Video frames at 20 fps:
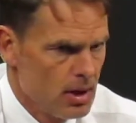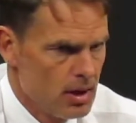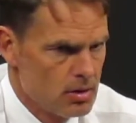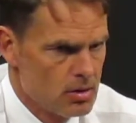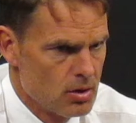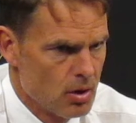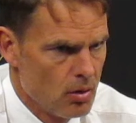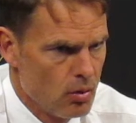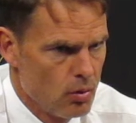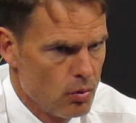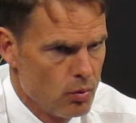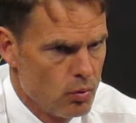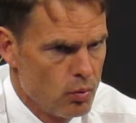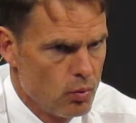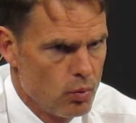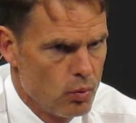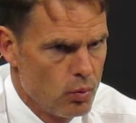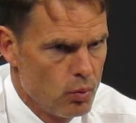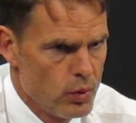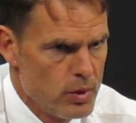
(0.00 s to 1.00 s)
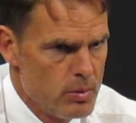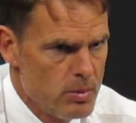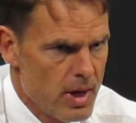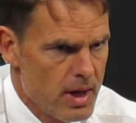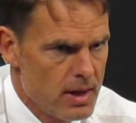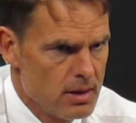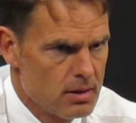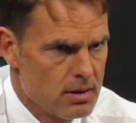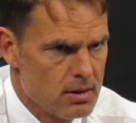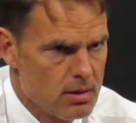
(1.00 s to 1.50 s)
So we
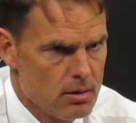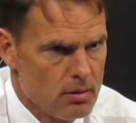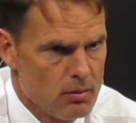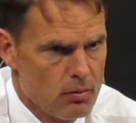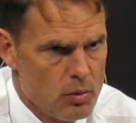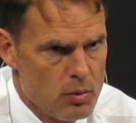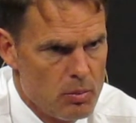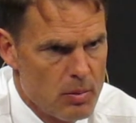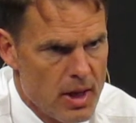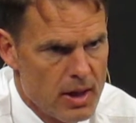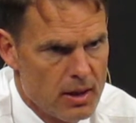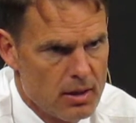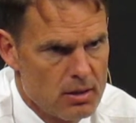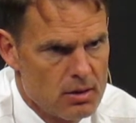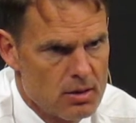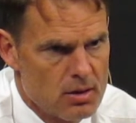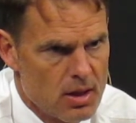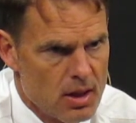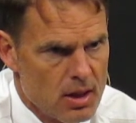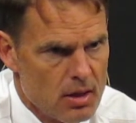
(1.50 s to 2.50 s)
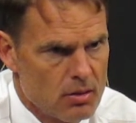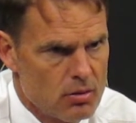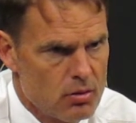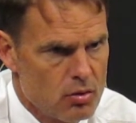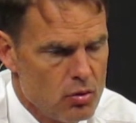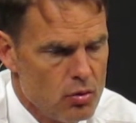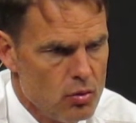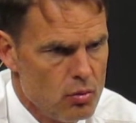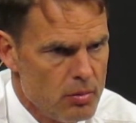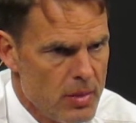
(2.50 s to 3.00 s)
make still
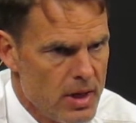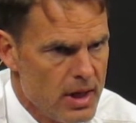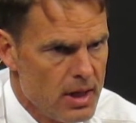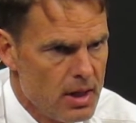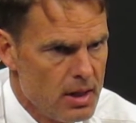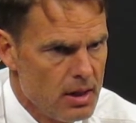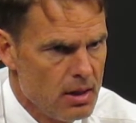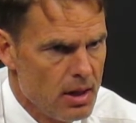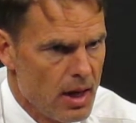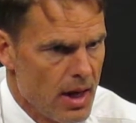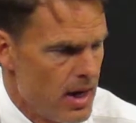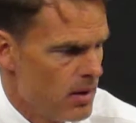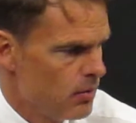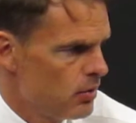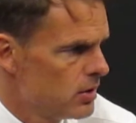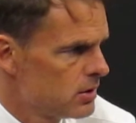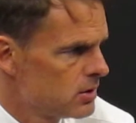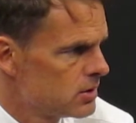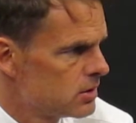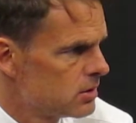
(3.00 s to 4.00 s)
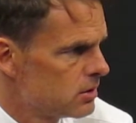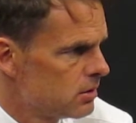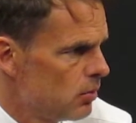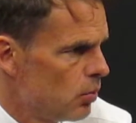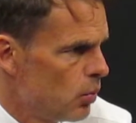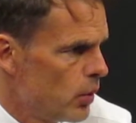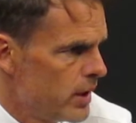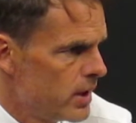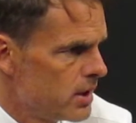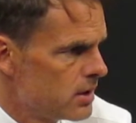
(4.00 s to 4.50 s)
too many errors
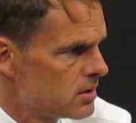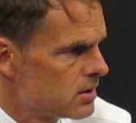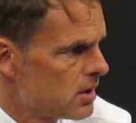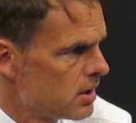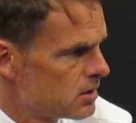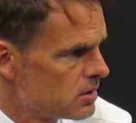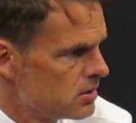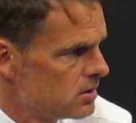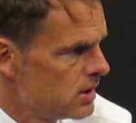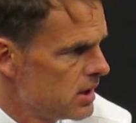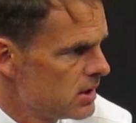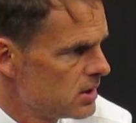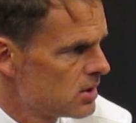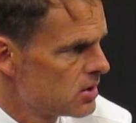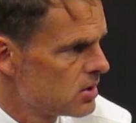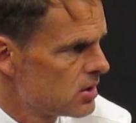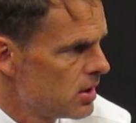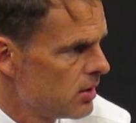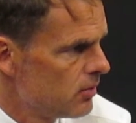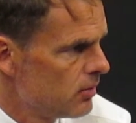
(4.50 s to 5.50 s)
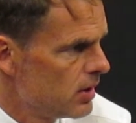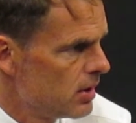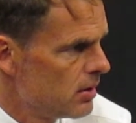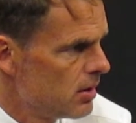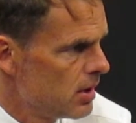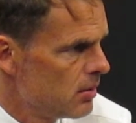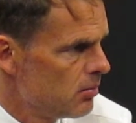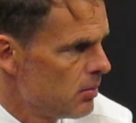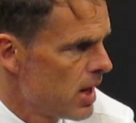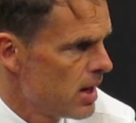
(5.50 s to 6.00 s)
when it's not necessary
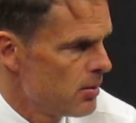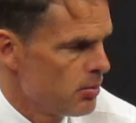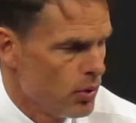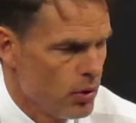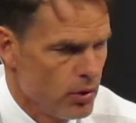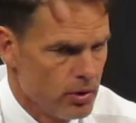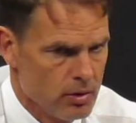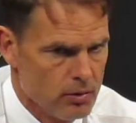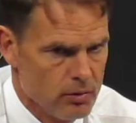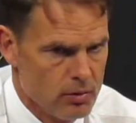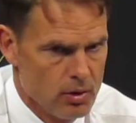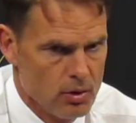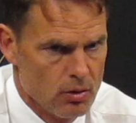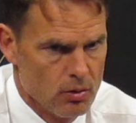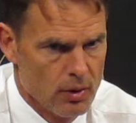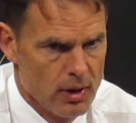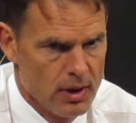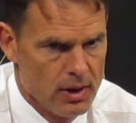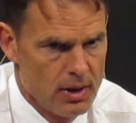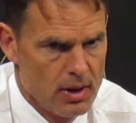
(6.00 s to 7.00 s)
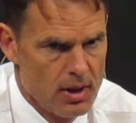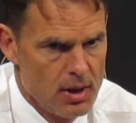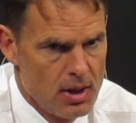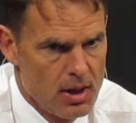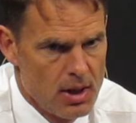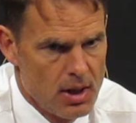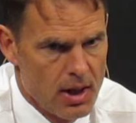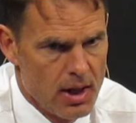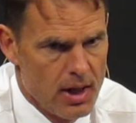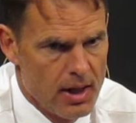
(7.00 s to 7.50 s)
in my point of view.
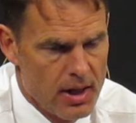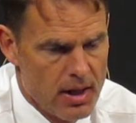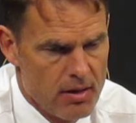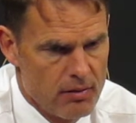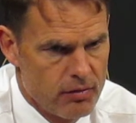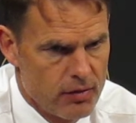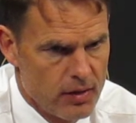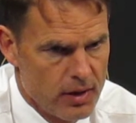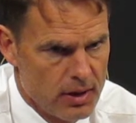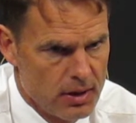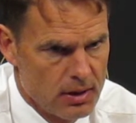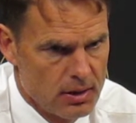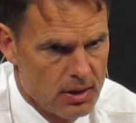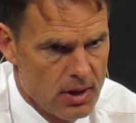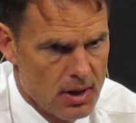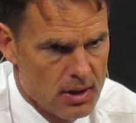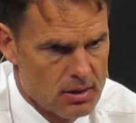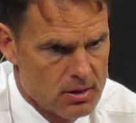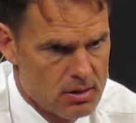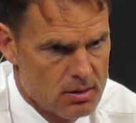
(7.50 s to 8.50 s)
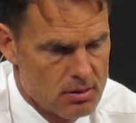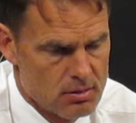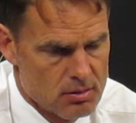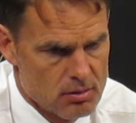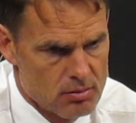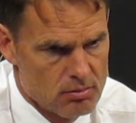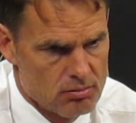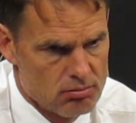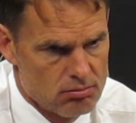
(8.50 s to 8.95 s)
And I think that's